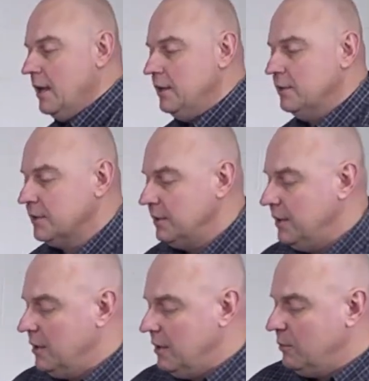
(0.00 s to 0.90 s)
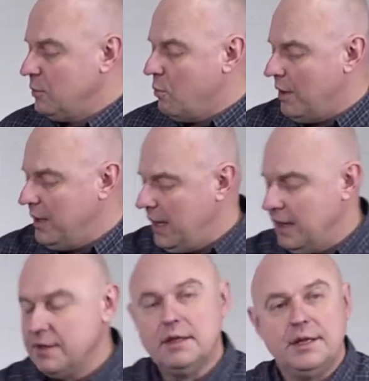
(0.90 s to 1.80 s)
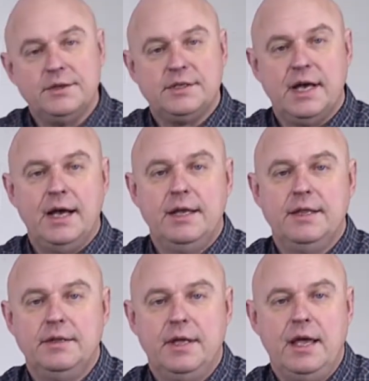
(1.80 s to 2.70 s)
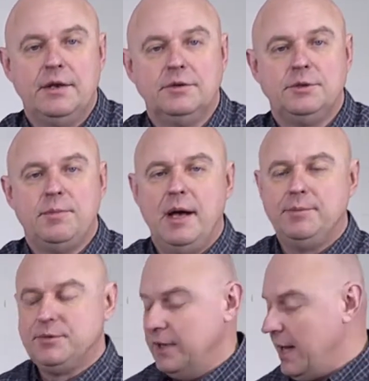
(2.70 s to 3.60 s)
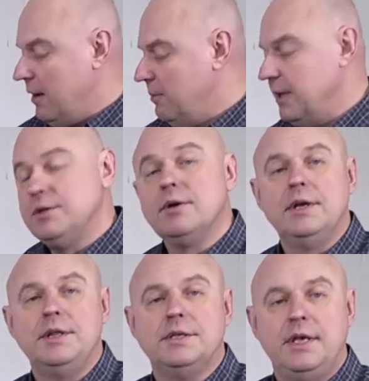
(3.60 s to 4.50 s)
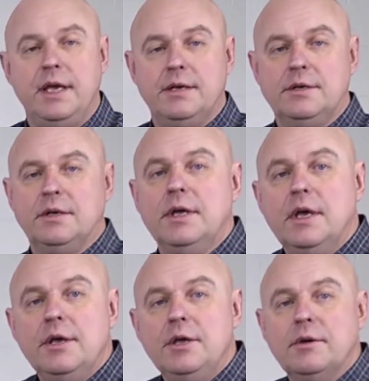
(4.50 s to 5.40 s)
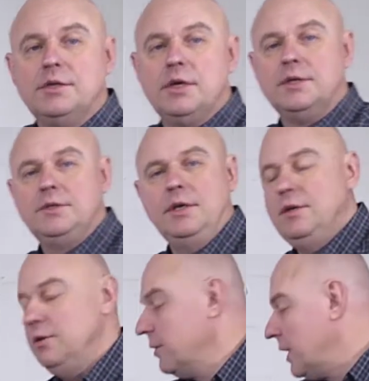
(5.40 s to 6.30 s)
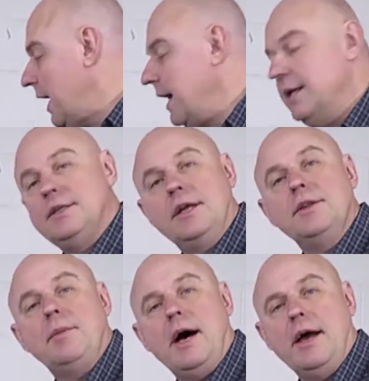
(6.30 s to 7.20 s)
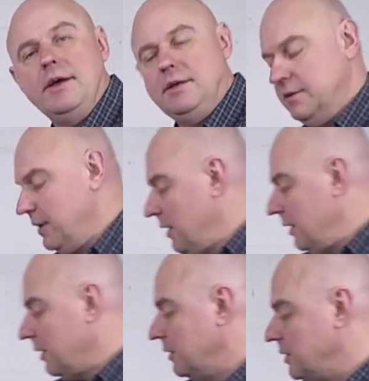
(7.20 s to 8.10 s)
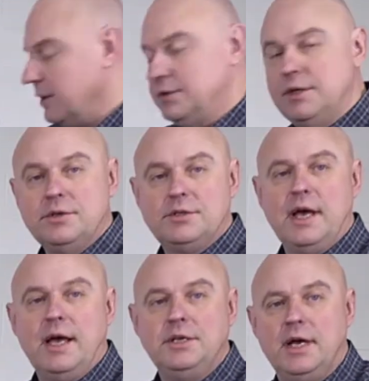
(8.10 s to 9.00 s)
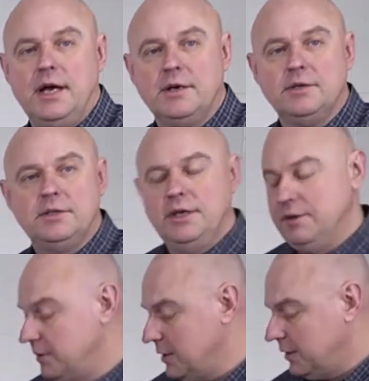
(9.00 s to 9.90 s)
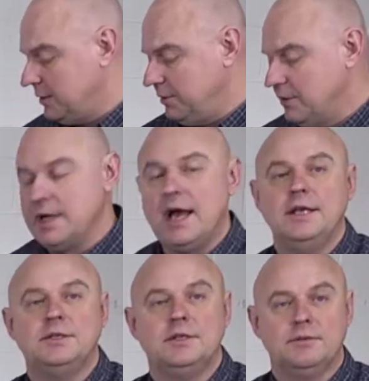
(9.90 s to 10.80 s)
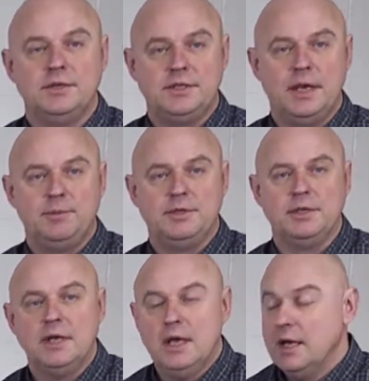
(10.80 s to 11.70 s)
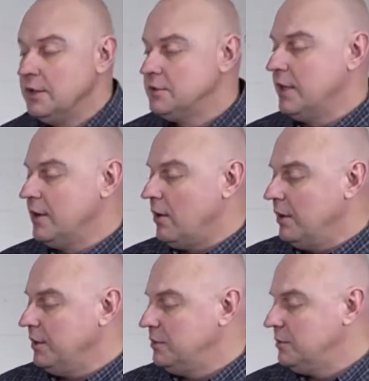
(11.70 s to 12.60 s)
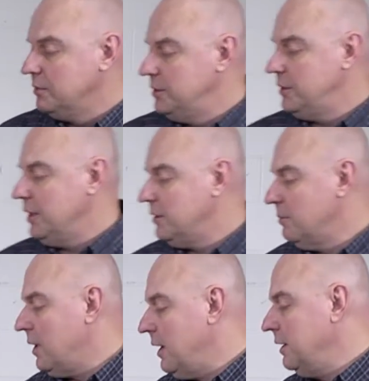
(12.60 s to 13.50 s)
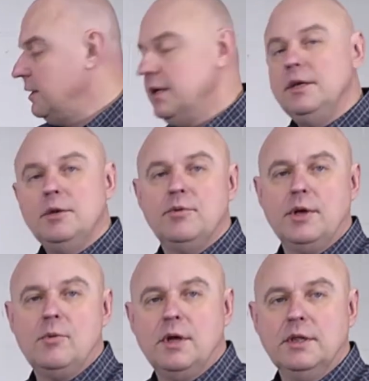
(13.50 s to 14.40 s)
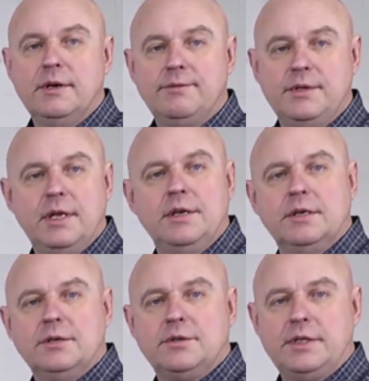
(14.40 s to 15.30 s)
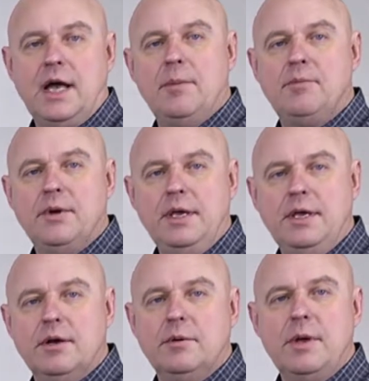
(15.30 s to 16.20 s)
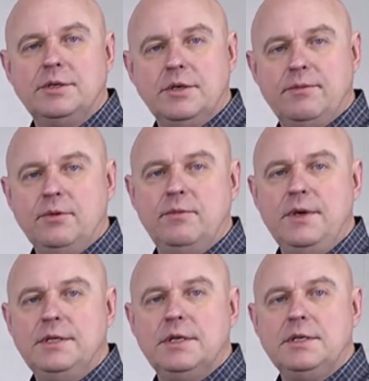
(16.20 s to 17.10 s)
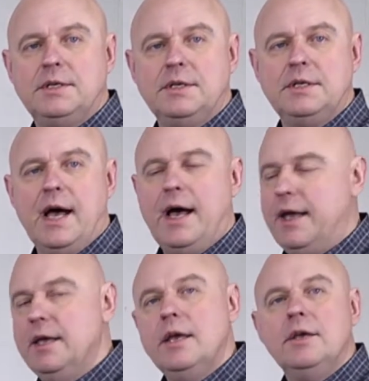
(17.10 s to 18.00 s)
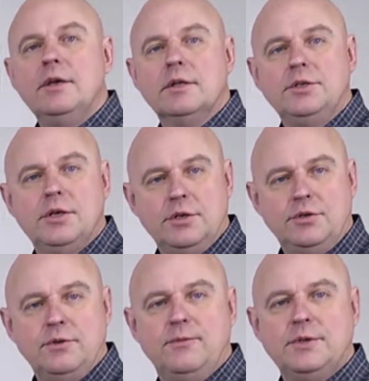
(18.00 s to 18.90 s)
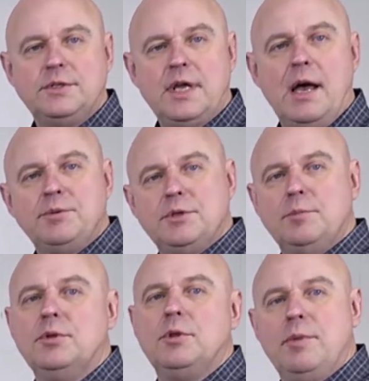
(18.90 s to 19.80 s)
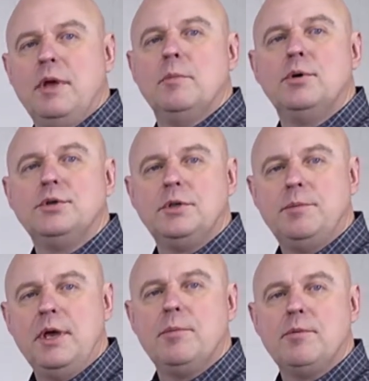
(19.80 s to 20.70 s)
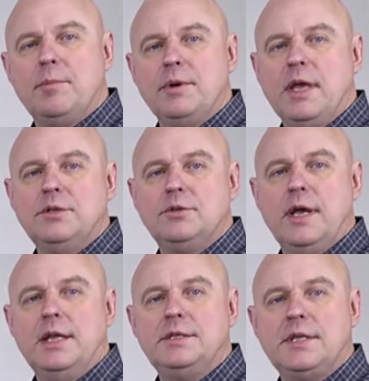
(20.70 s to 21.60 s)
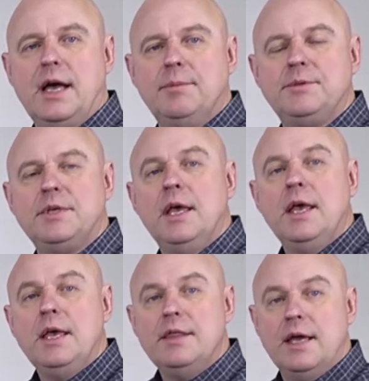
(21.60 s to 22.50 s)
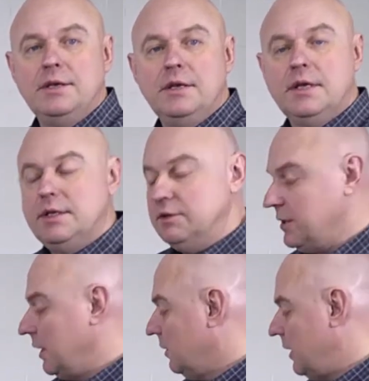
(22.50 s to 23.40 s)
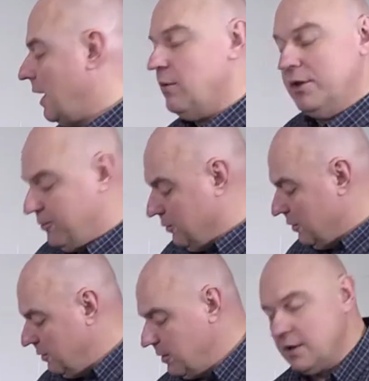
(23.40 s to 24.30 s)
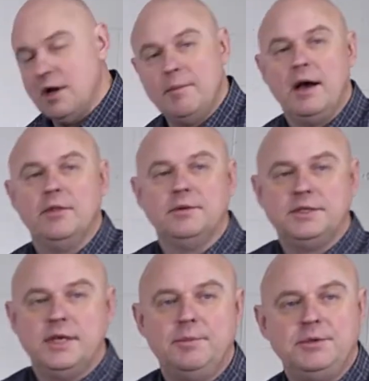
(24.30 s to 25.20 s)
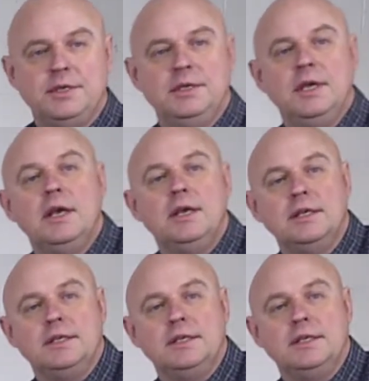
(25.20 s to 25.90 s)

You will, with one handle on the side, that the handle just pops right out, by turning this handle, you're adjusting your guides on the pile, you're adjusting your side joggers, and you're adjusting your guides in the reception. So then all you do is you hit the button, you bring one lift in, it'll stop right here as it feeds into the die. You'll adjust your foot stops to push the paper up against your head stops. Then cycle that one through, it'll come out in the reception. You